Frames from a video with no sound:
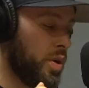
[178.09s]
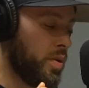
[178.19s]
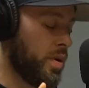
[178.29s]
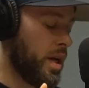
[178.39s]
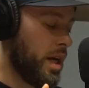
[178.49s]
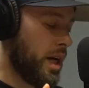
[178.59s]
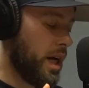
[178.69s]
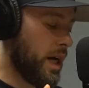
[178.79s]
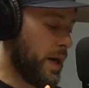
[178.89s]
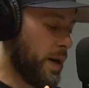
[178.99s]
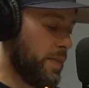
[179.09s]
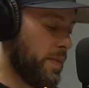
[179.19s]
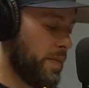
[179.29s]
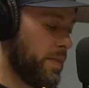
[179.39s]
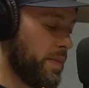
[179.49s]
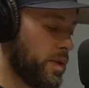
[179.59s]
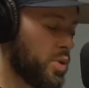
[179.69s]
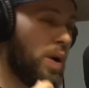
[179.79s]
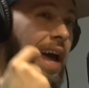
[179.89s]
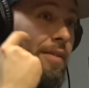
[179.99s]
So um
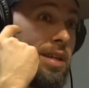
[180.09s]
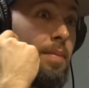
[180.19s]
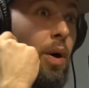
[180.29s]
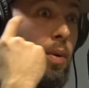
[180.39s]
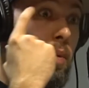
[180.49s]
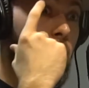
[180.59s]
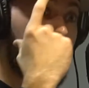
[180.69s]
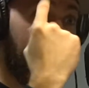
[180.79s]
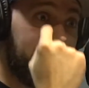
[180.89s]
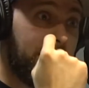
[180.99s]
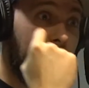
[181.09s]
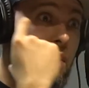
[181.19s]
so every time I would I would bite